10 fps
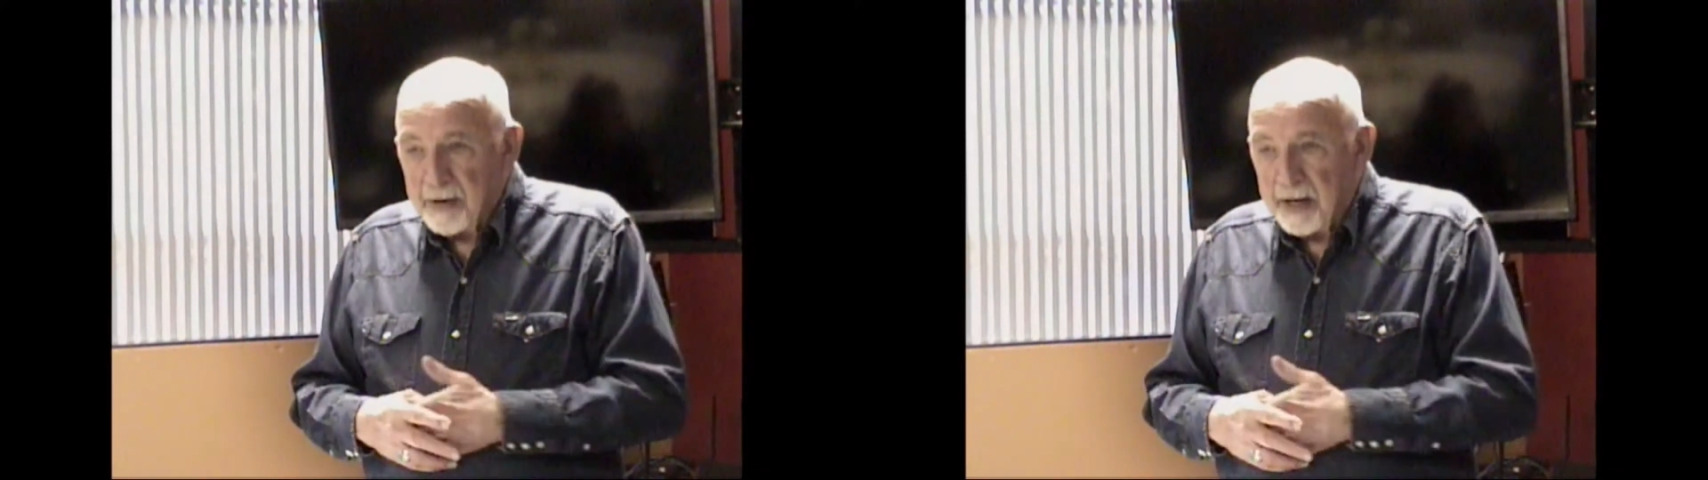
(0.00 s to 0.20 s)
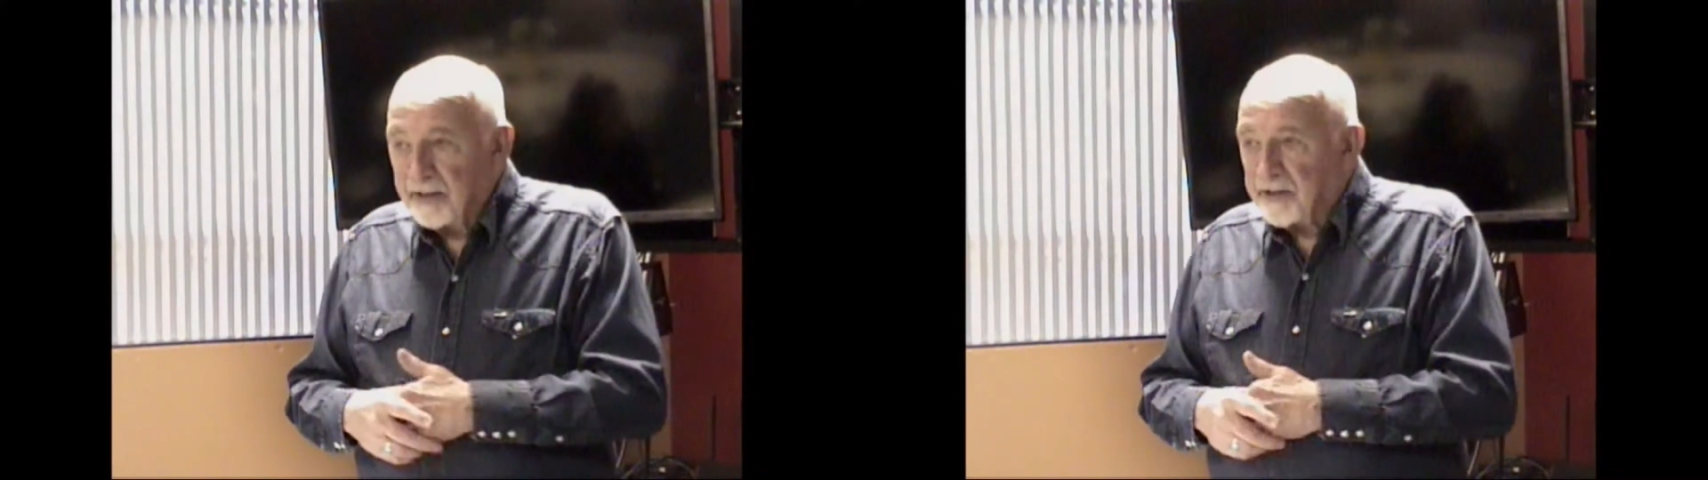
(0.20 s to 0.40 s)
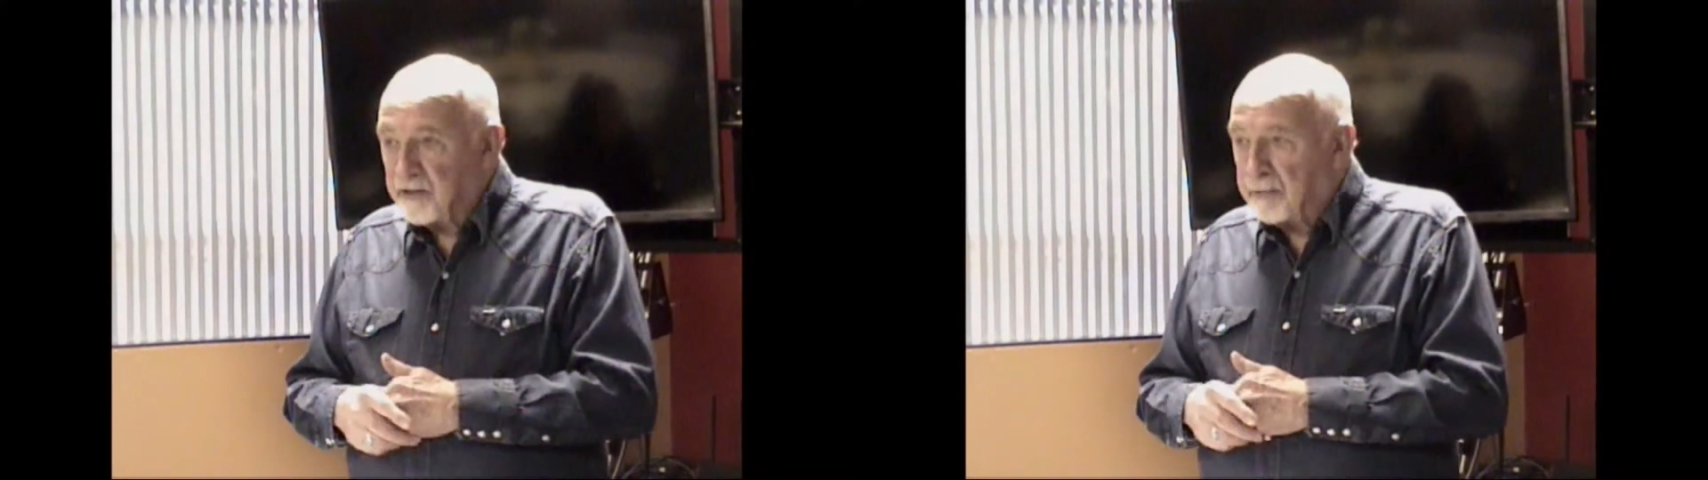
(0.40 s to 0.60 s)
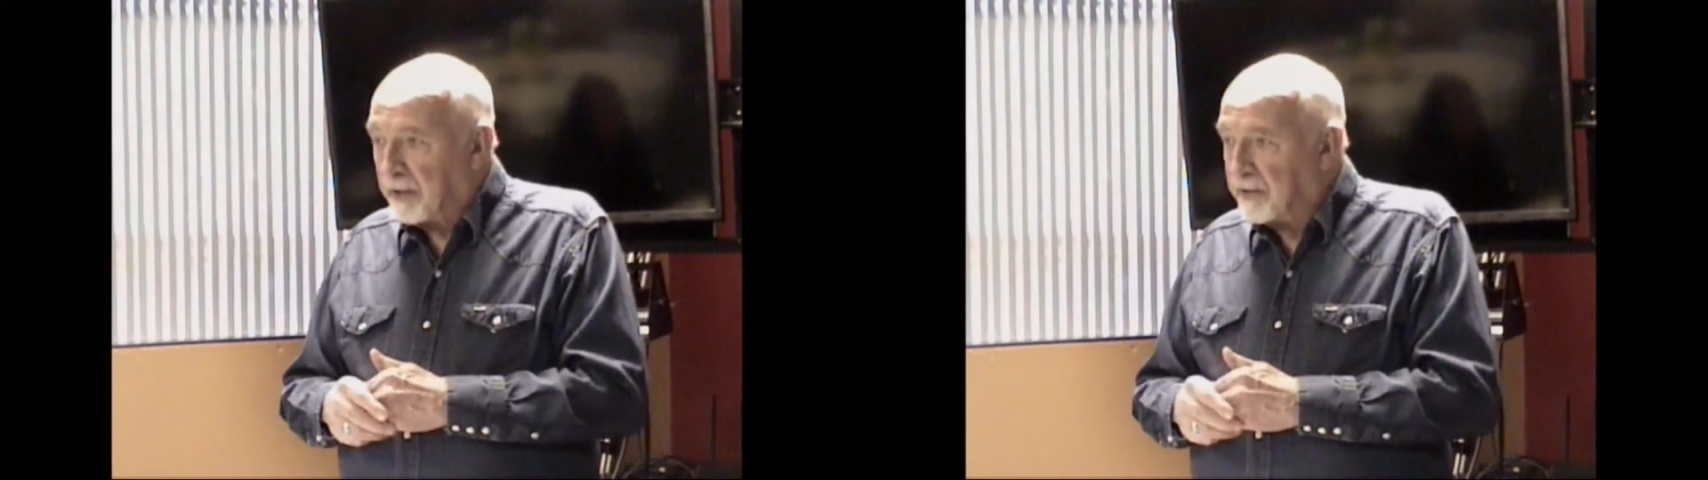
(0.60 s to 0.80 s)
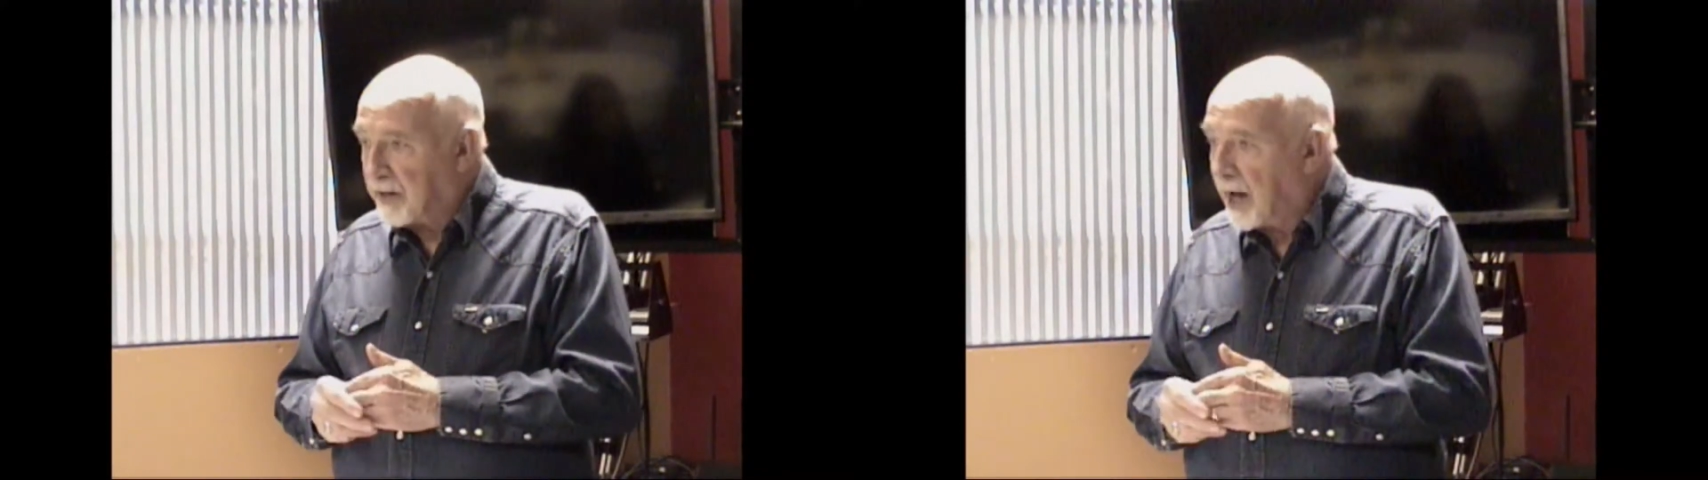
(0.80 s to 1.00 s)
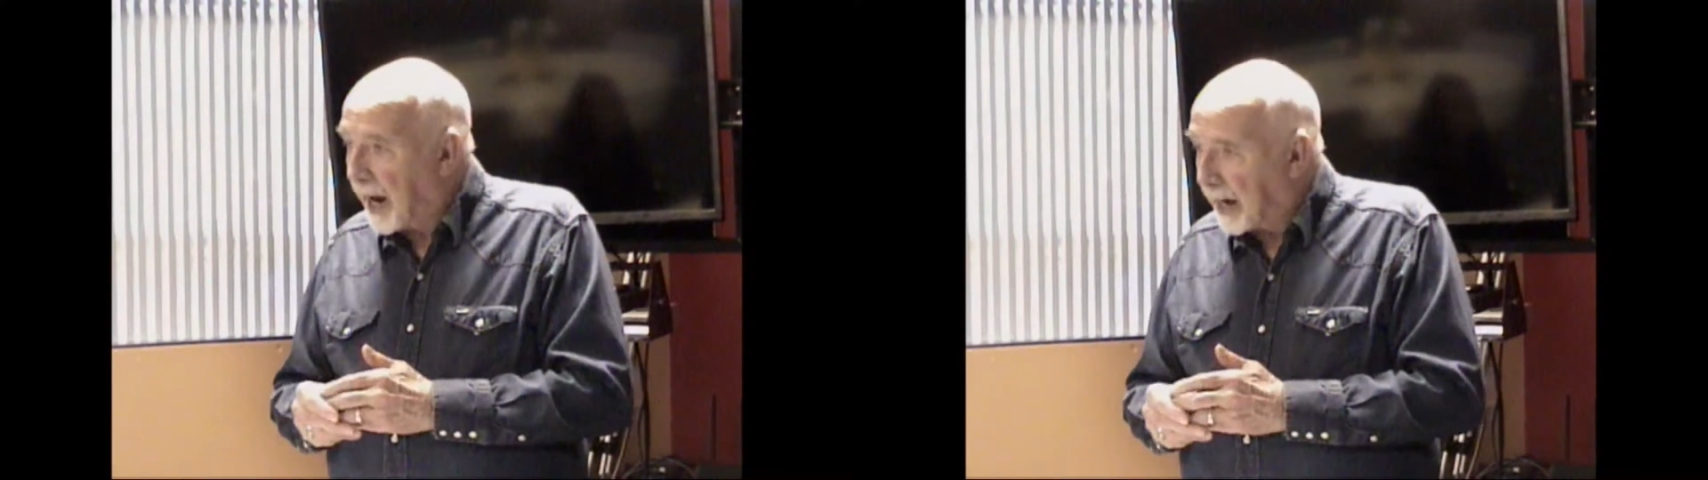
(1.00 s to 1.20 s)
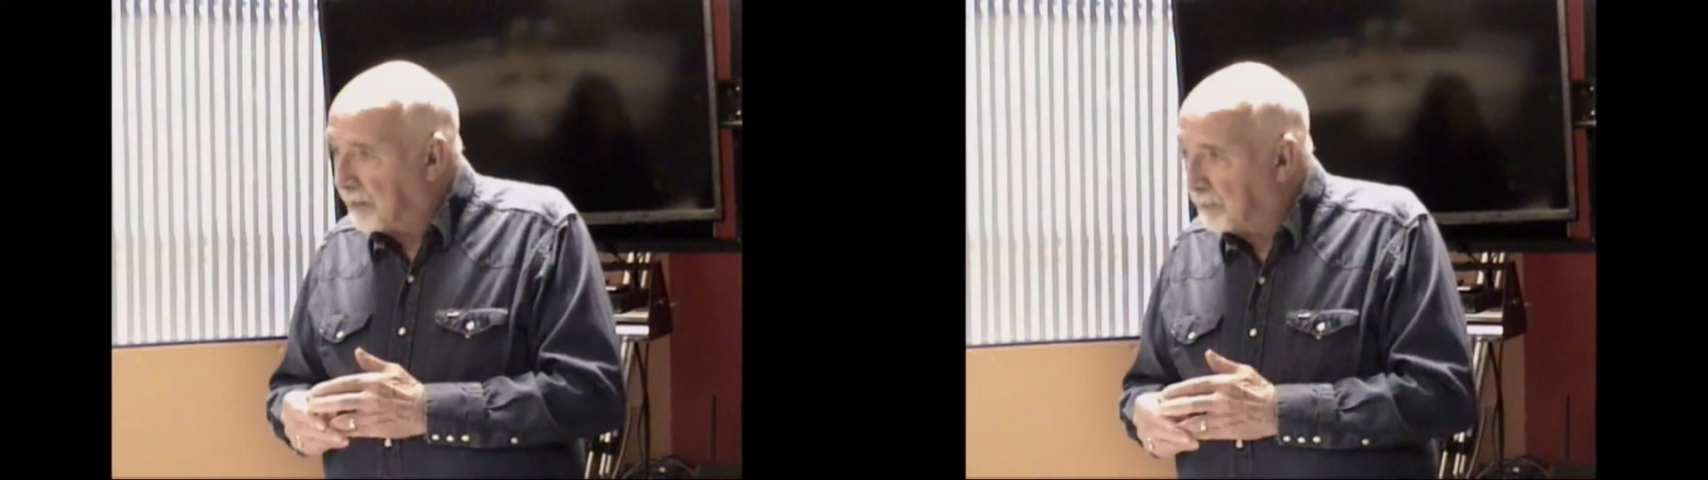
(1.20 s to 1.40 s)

men to spend the night,